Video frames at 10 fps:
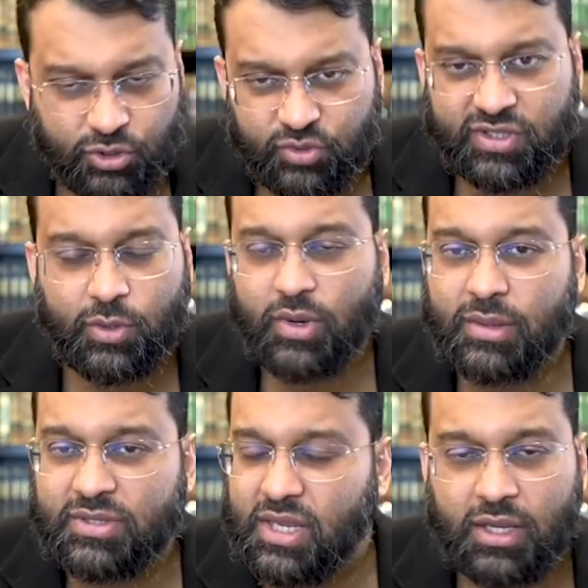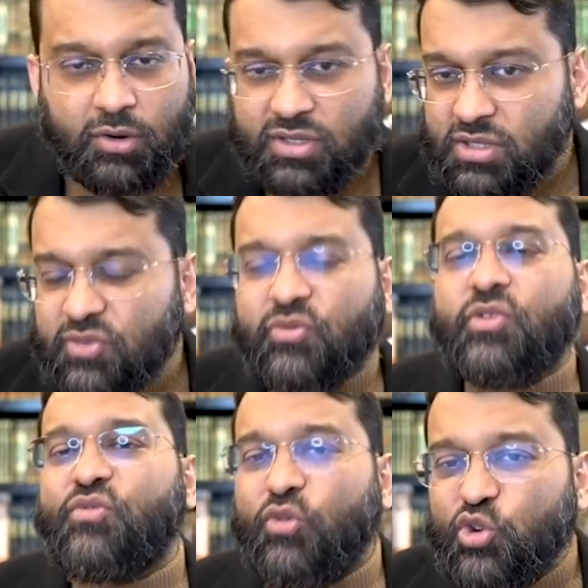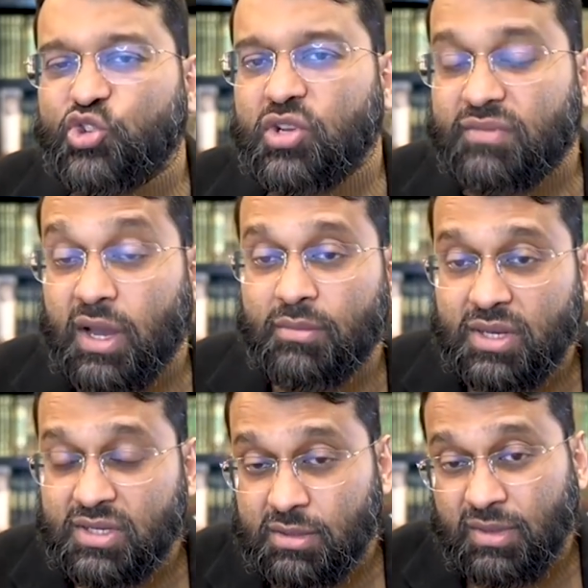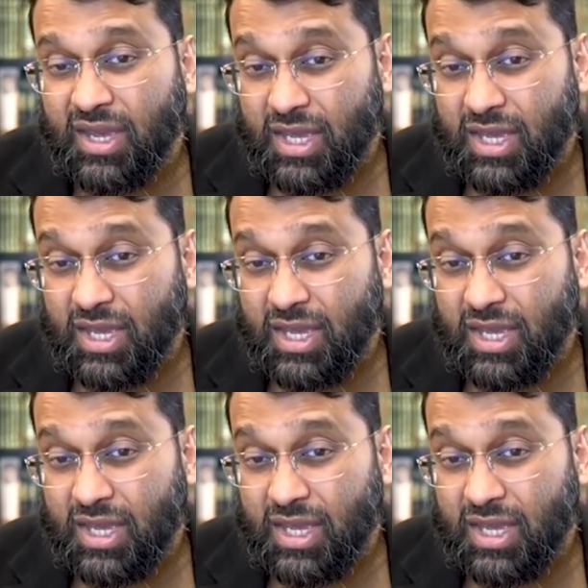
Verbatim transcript: you'll see what I'm saying here. It's a different version of Hanbalism.